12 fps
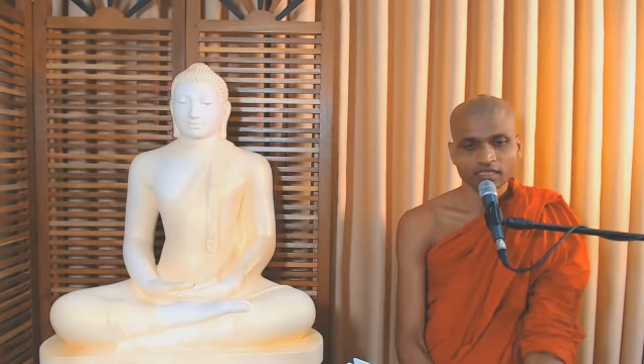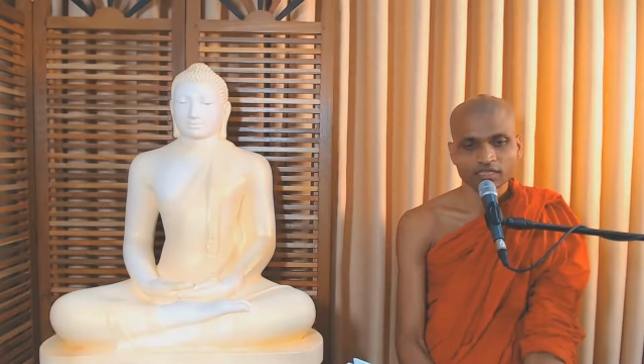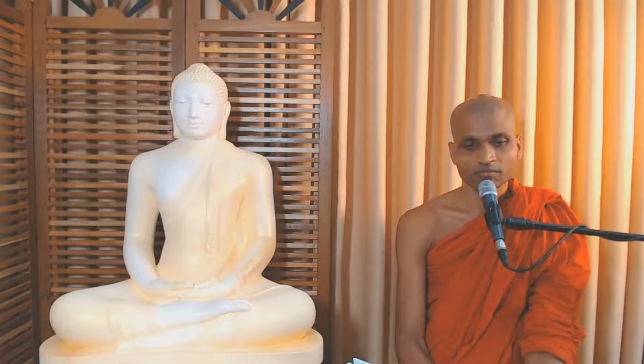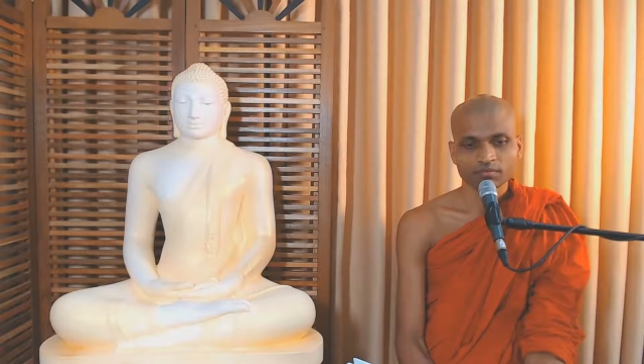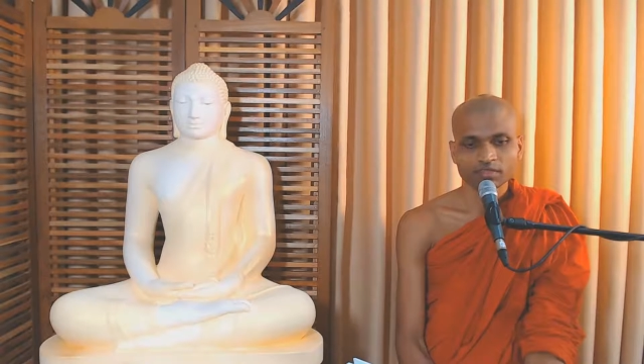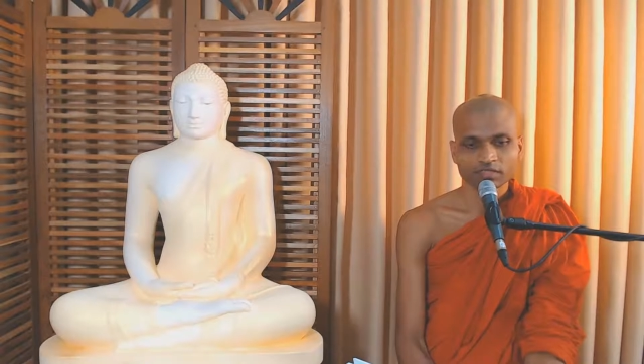
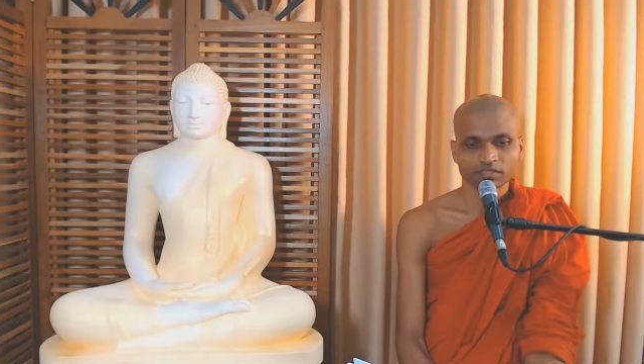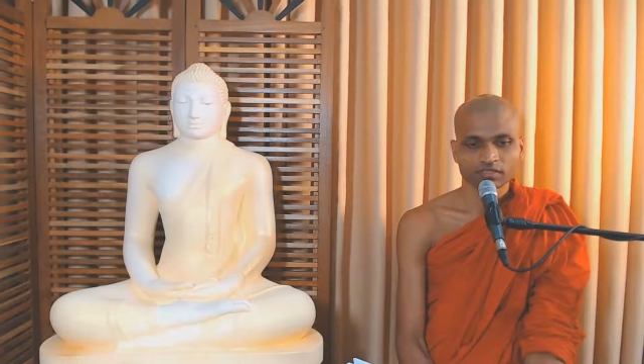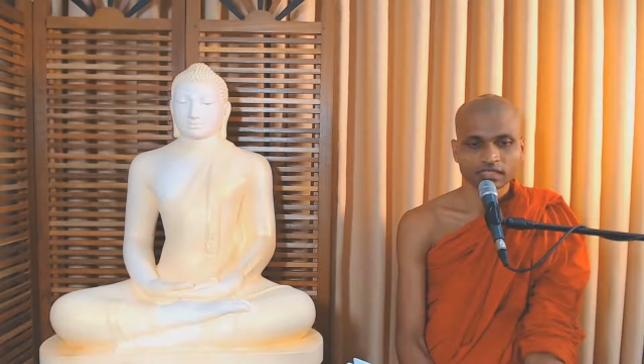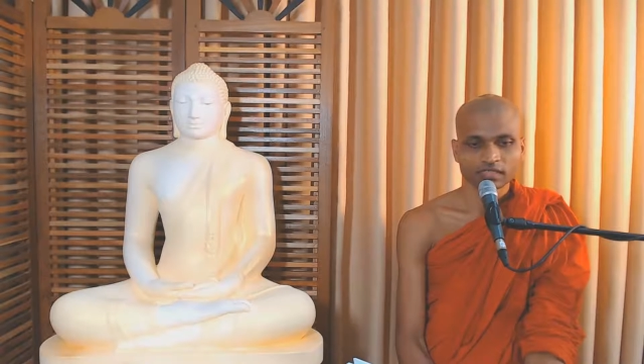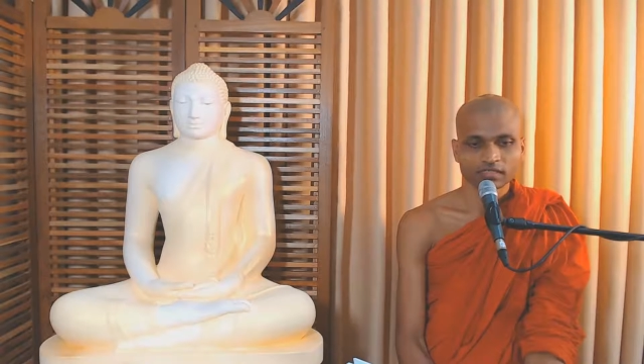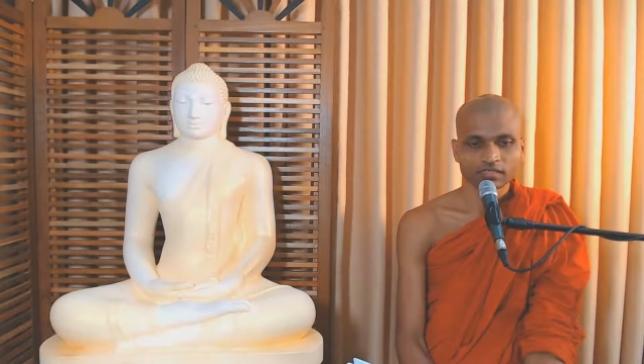The Buddha
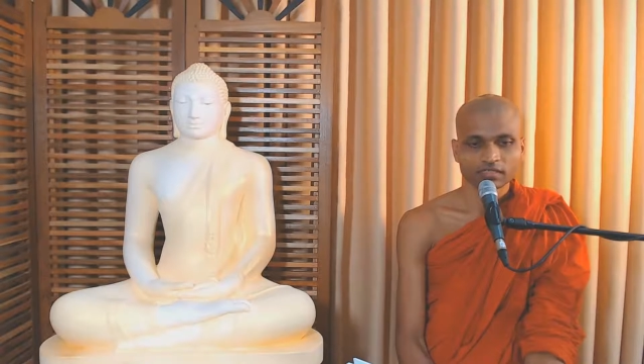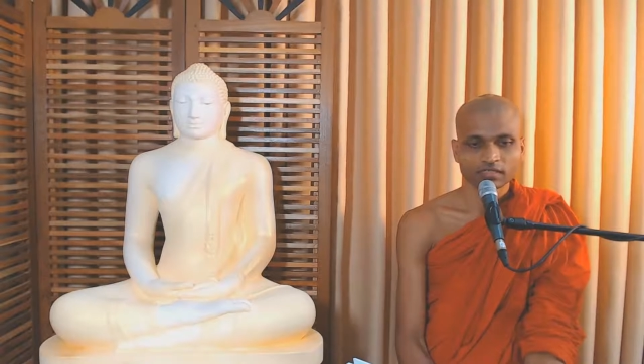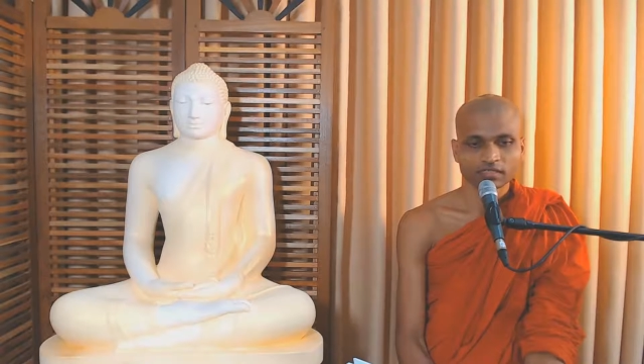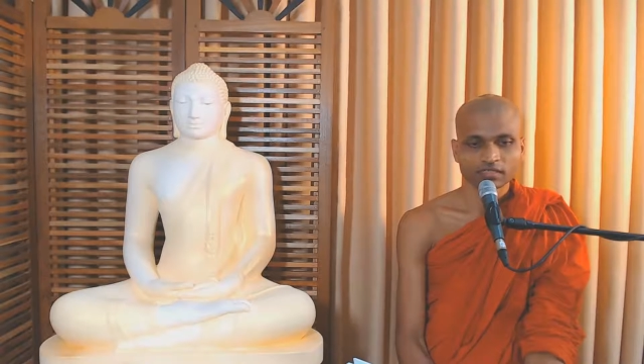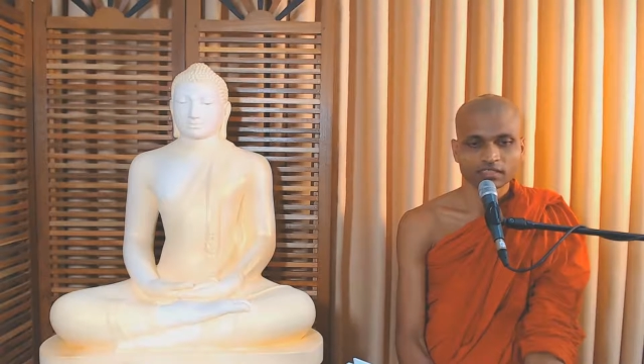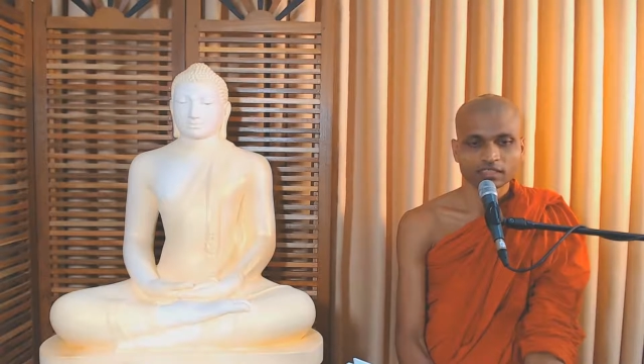said,
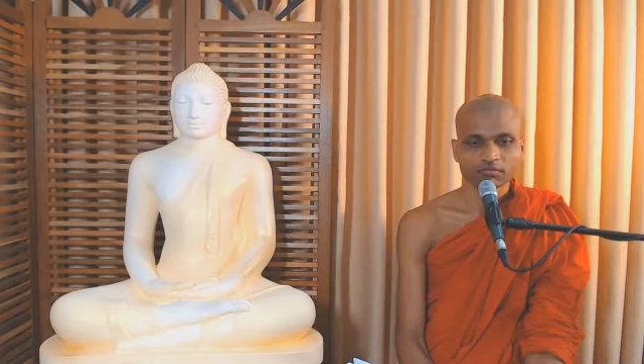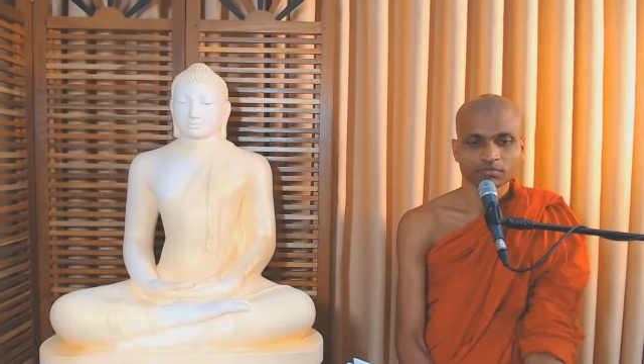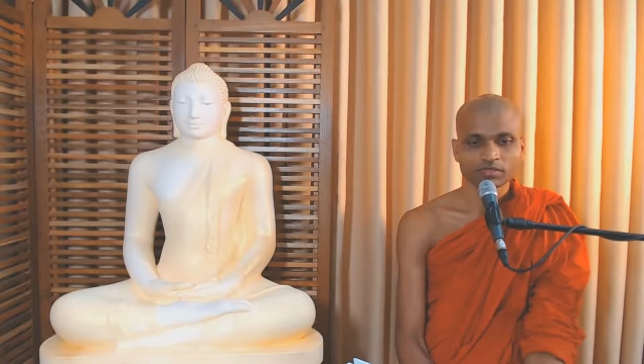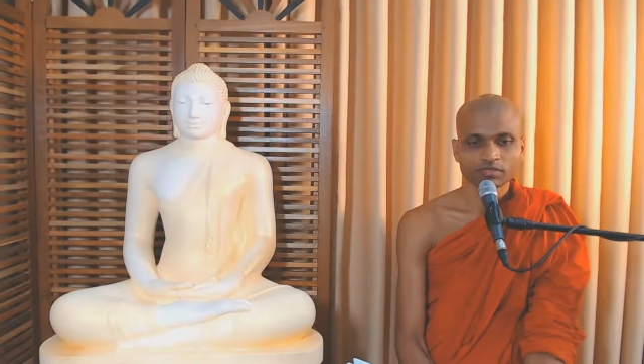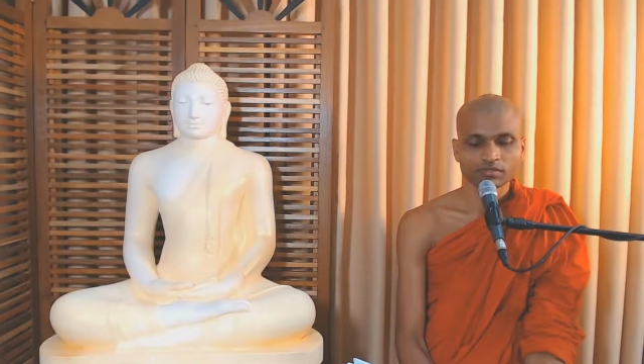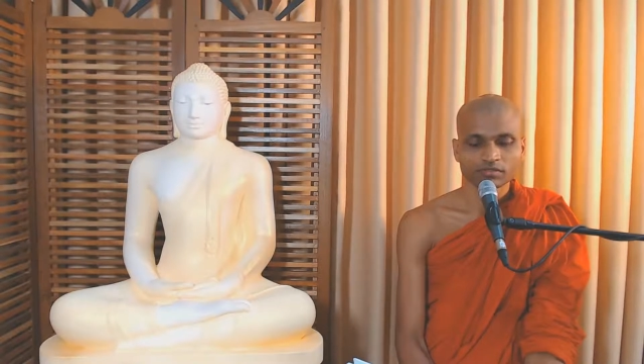"Dear
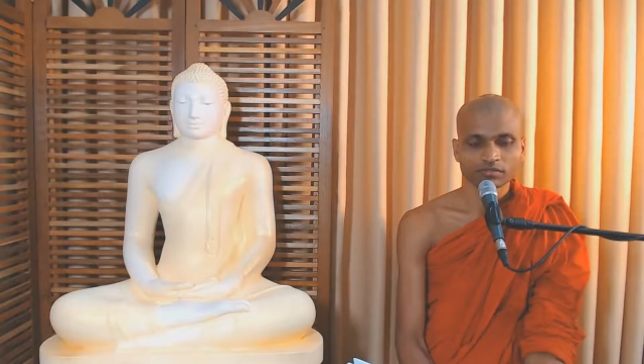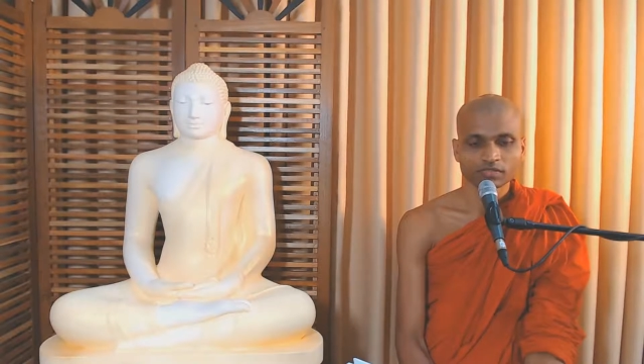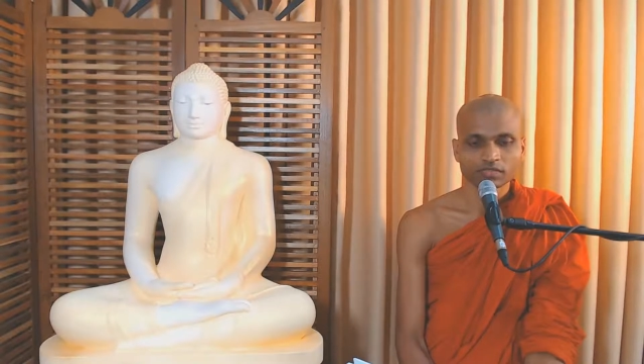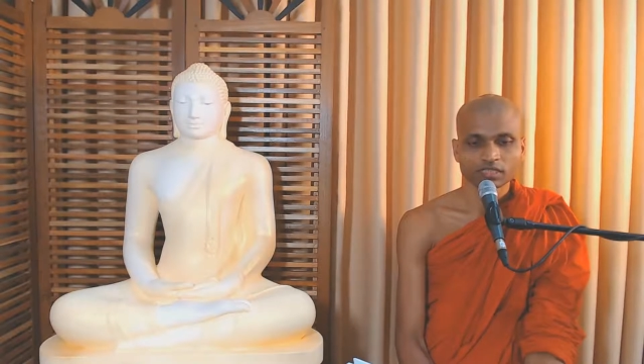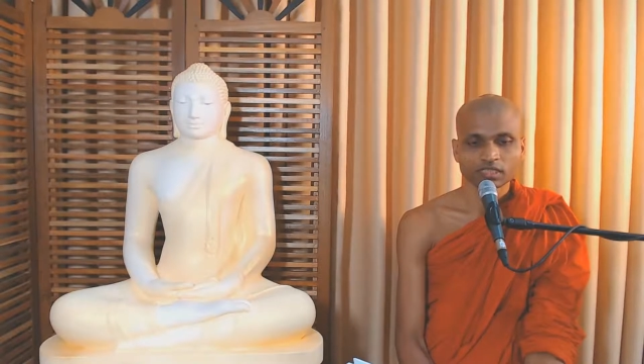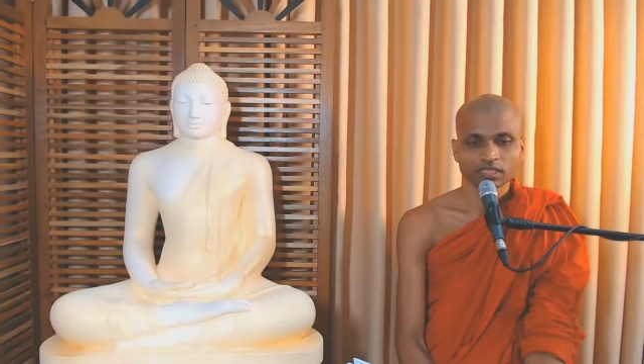bhikkhus,